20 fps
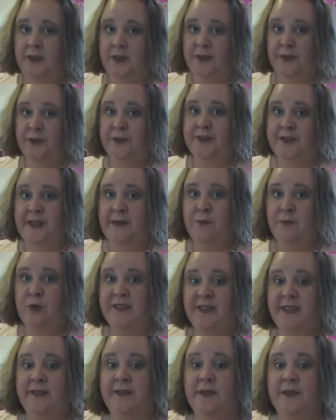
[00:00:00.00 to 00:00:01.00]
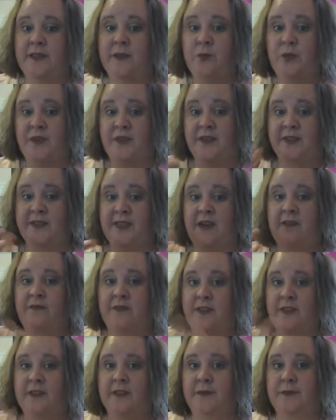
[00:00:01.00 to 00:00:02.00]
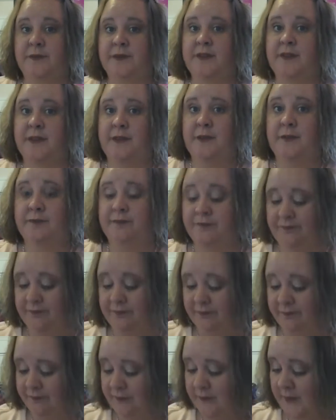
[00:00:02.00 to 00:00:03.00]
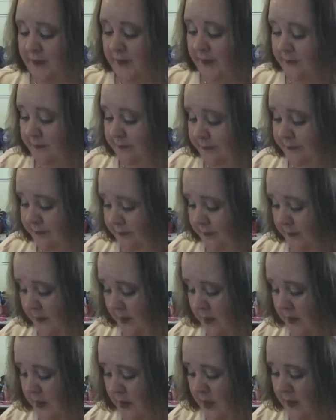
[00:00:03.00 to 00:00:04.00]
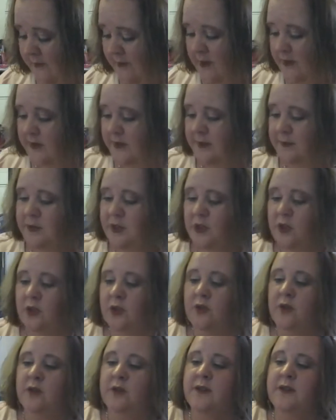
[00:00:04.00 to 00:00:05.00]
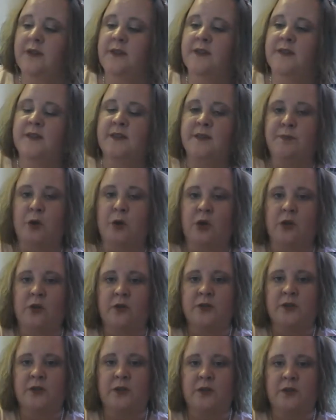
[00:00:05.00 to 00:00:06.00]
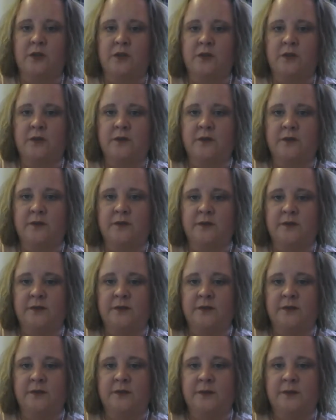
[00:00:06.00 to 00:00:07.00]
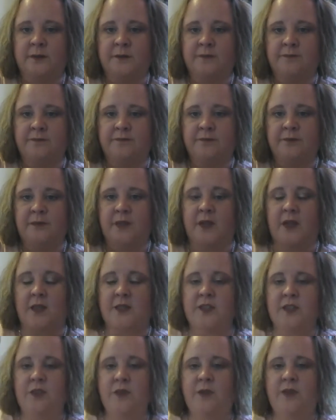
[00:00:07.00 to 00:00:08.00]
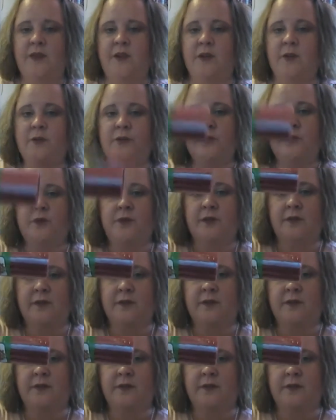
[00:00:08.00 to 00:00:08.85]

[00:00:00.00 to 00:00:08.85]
They're the same ones I did with this outfit on, so yeah. Found some tulle. It's the Sparkle tulle. Got two of those.